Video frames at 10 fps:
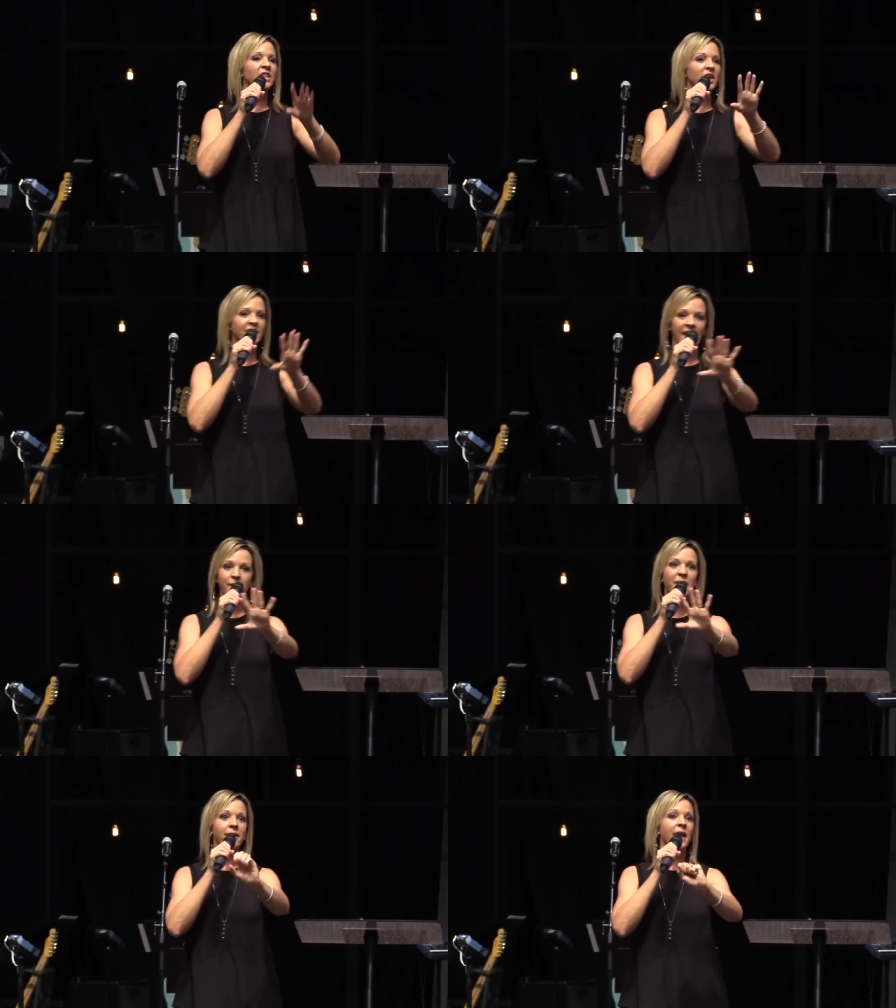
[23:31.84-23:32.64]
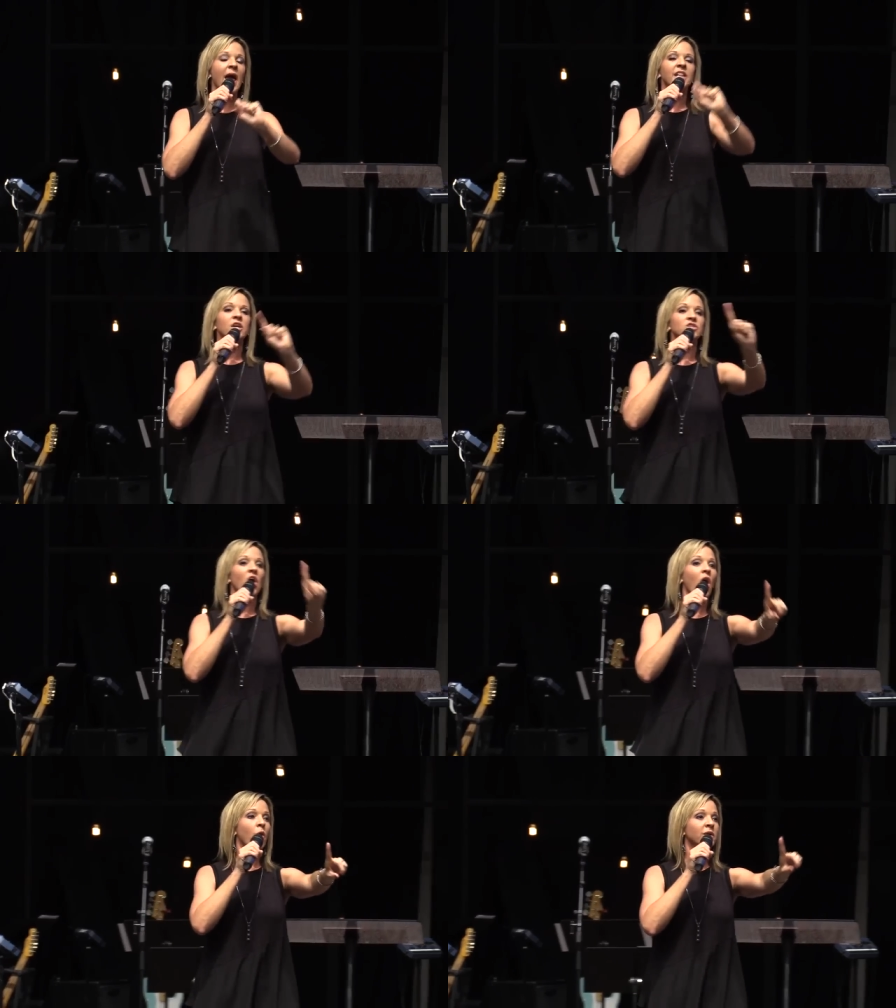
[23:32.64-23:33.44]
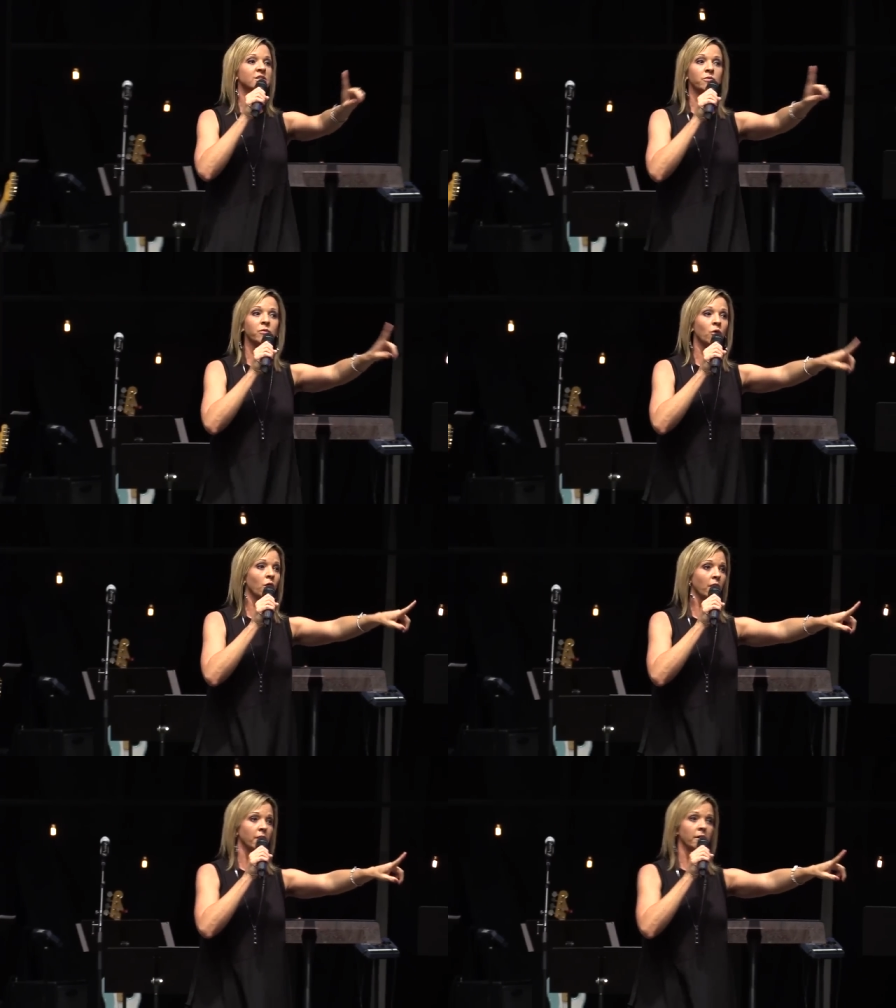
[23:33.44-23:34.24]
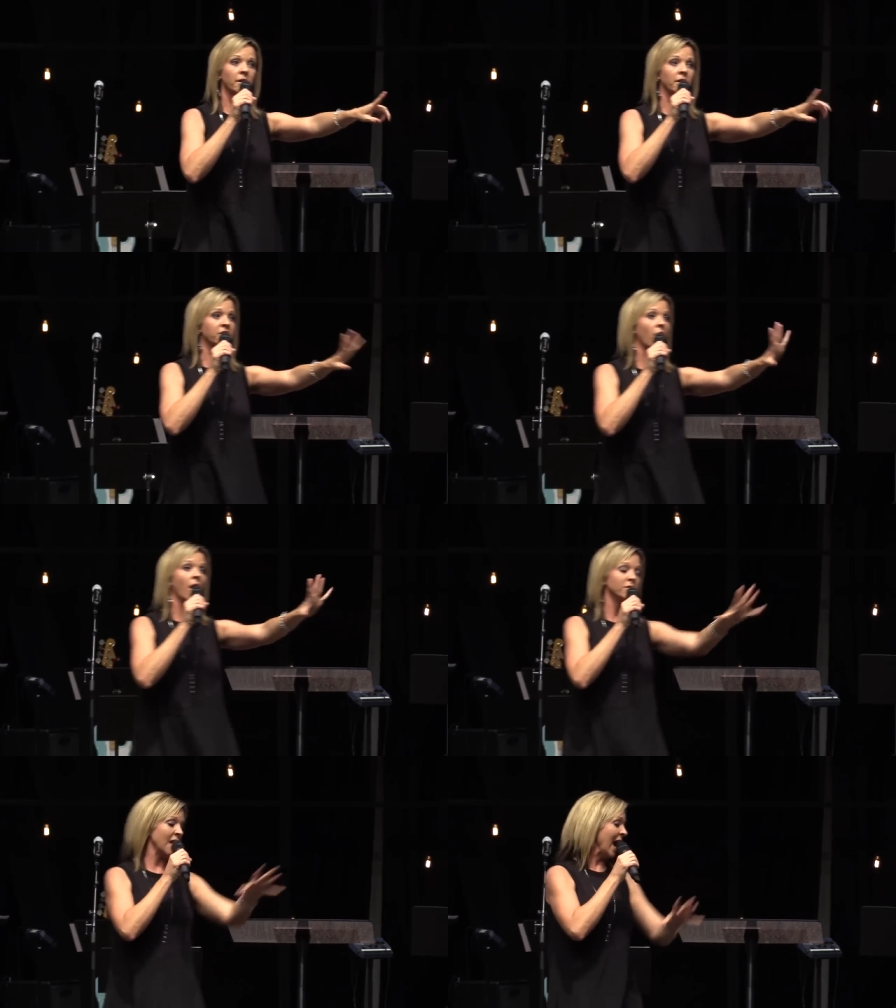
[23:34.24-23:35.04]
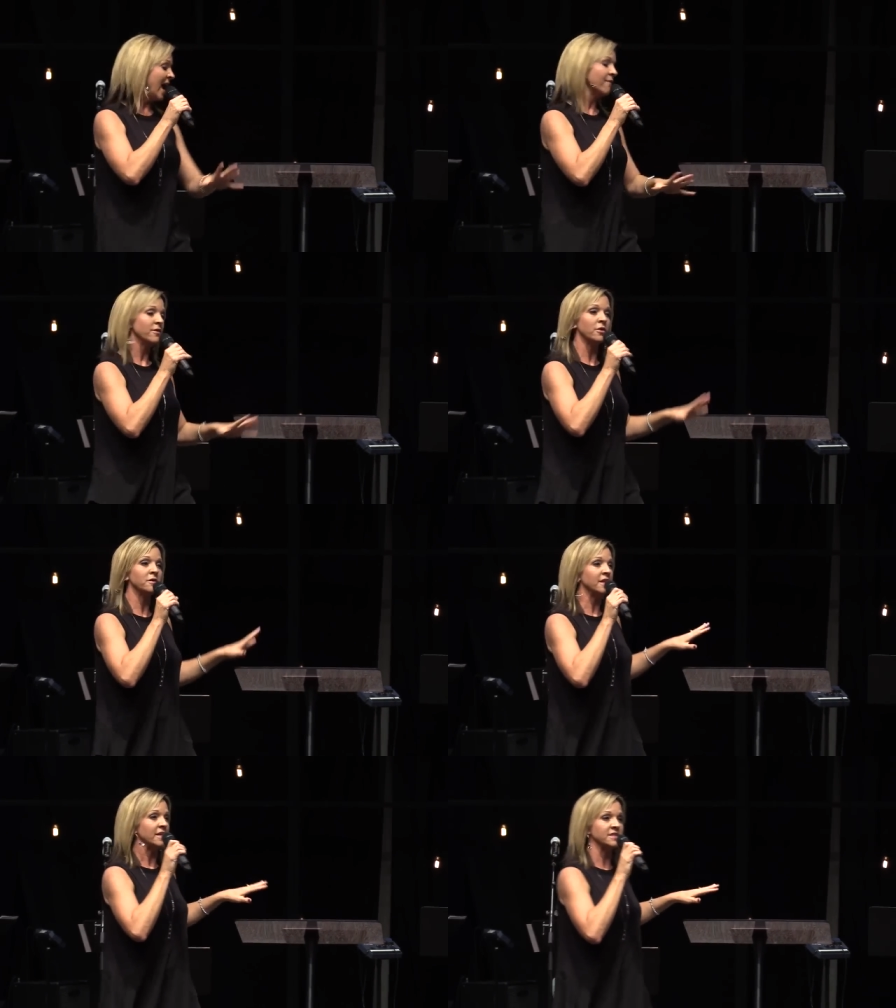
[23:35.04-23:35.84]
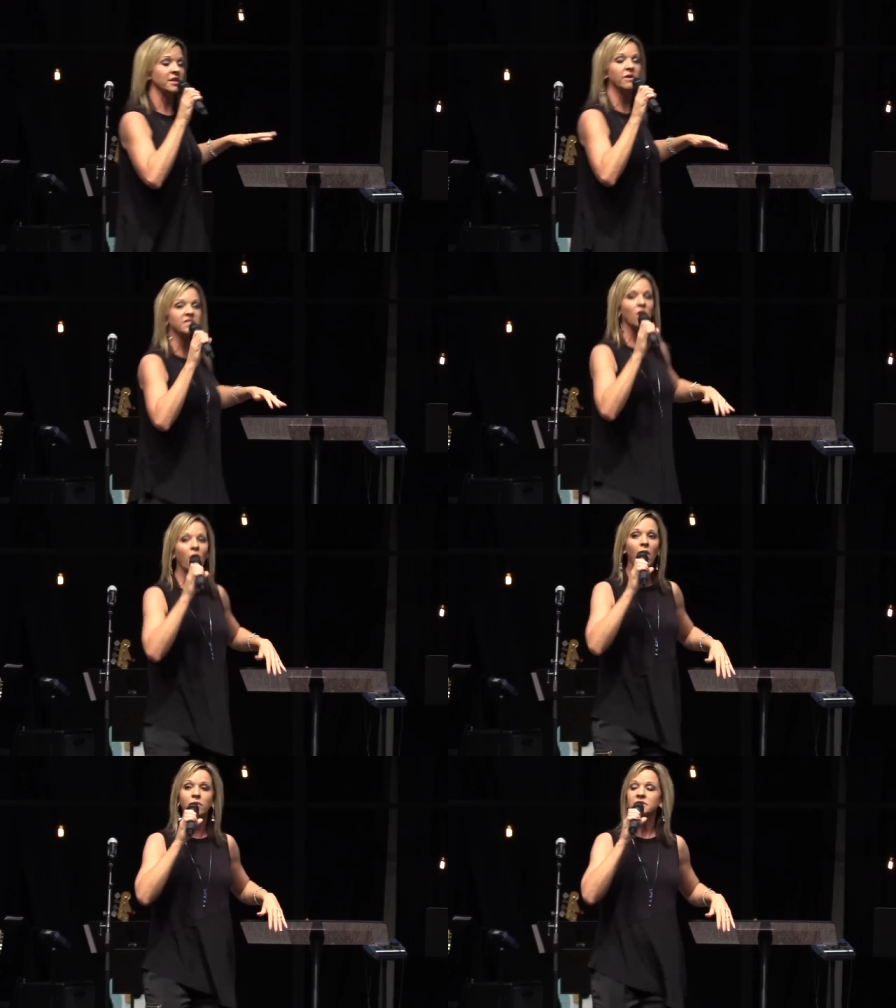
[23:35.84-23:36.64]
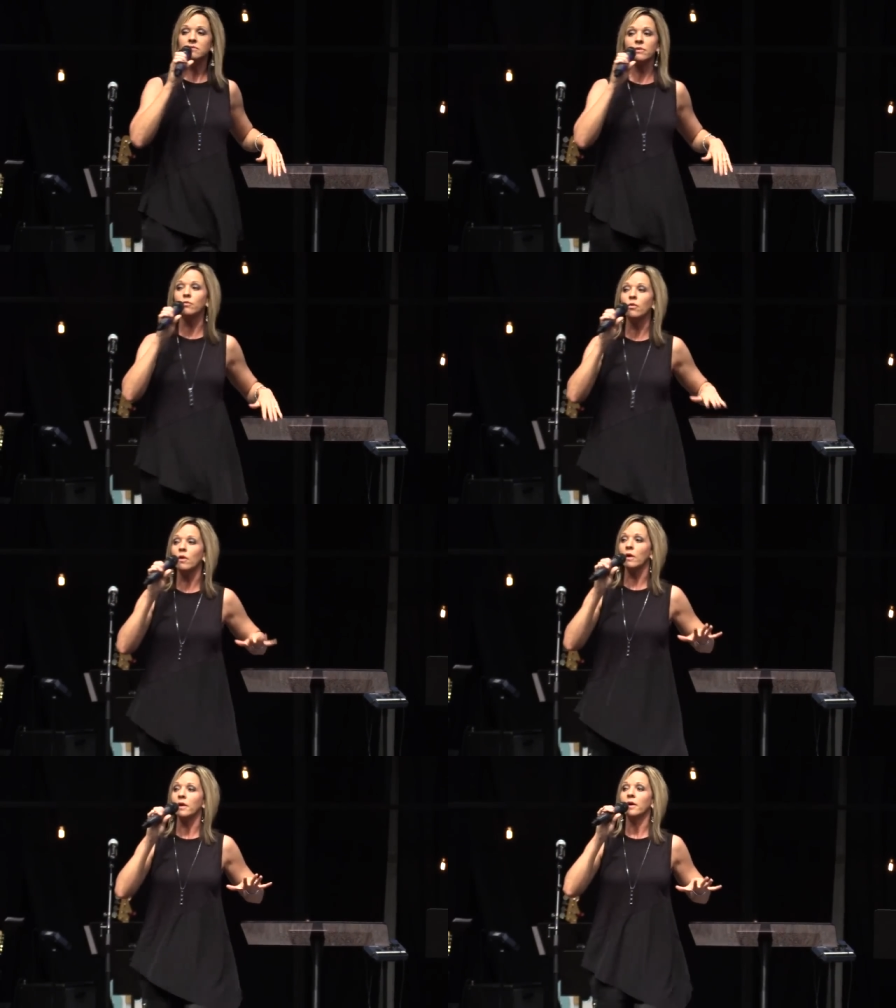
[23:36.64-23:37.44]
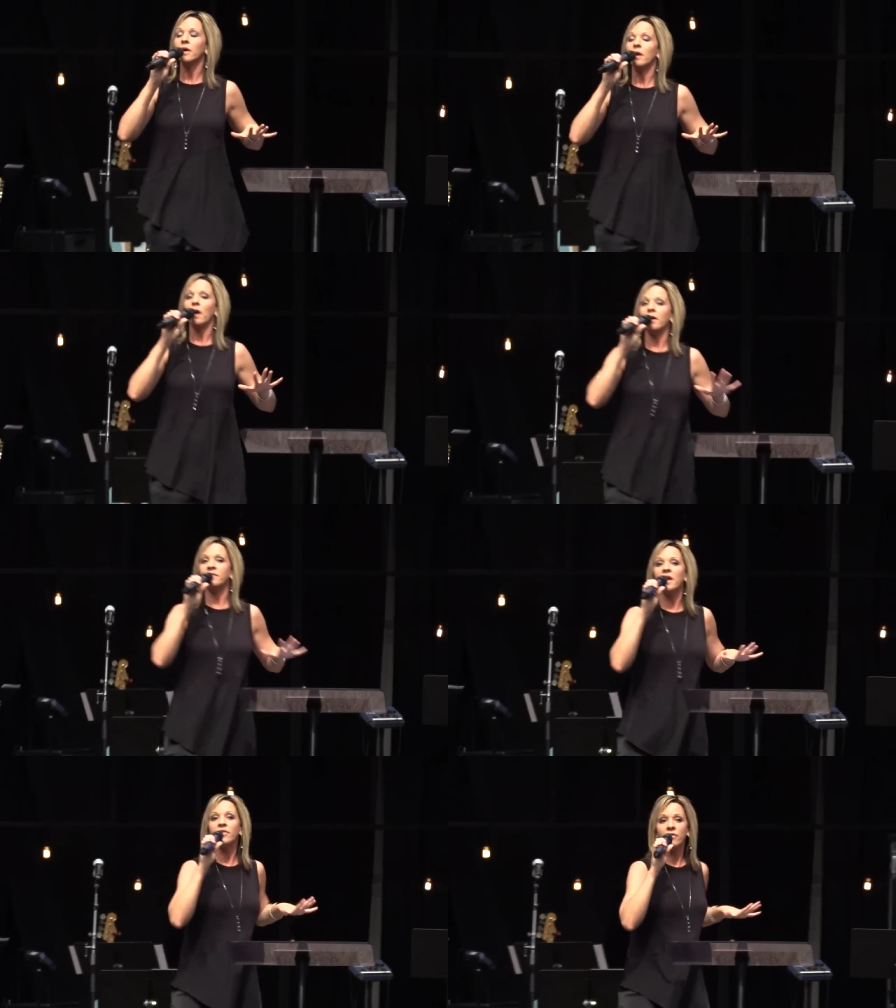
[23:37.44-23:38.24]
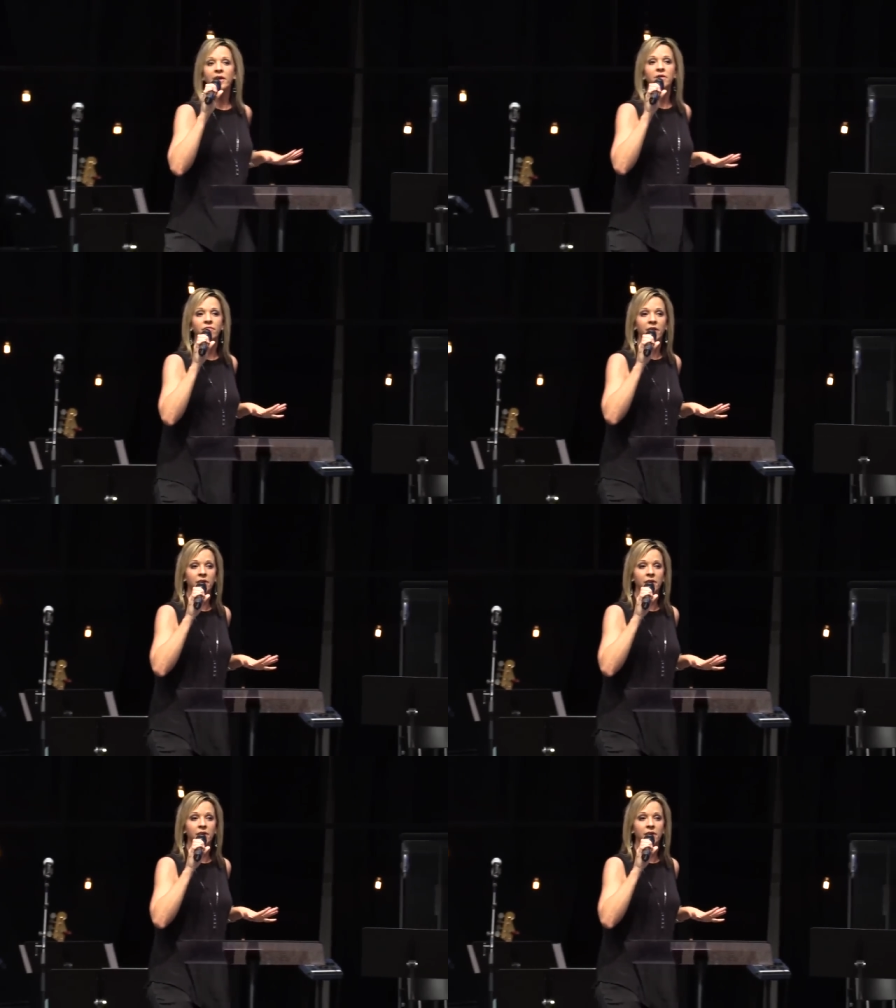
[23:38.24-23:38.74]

The, amen. There's always a reward. There always I have learned this. There is always a reward on the other end of